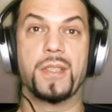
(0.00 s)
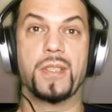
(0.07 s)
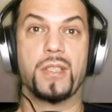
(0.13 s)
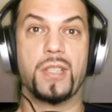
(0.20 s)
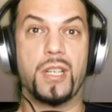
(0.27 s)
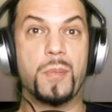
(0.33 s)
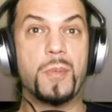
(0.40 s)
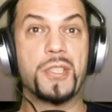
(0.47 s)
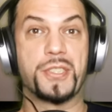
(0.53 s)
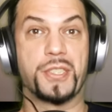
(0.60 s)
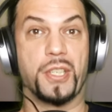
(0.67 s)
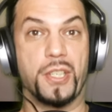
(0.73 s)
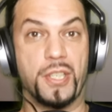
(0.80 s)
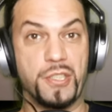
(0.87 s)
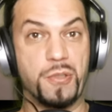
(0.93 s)
almost one
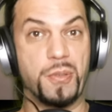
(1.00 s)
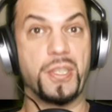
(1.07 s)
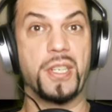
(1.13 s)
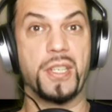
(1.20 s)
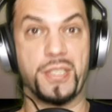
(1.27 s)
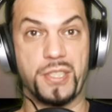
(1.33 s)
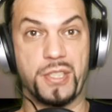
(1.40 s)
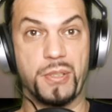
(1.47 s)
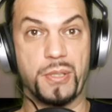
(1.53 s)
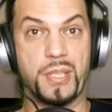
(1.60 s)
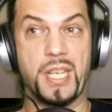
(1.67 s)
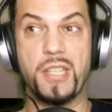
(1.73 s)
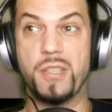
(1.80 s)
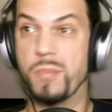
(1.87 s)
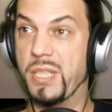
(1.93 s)
hundred years ago.
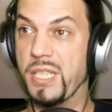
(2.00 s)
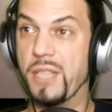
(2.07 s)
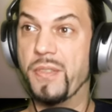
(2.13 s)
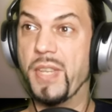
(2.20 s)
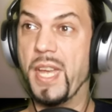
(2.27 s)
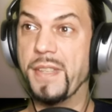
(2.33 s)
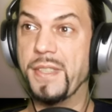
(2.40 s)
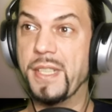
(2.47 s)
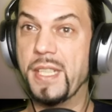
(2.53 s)
Can you believe that?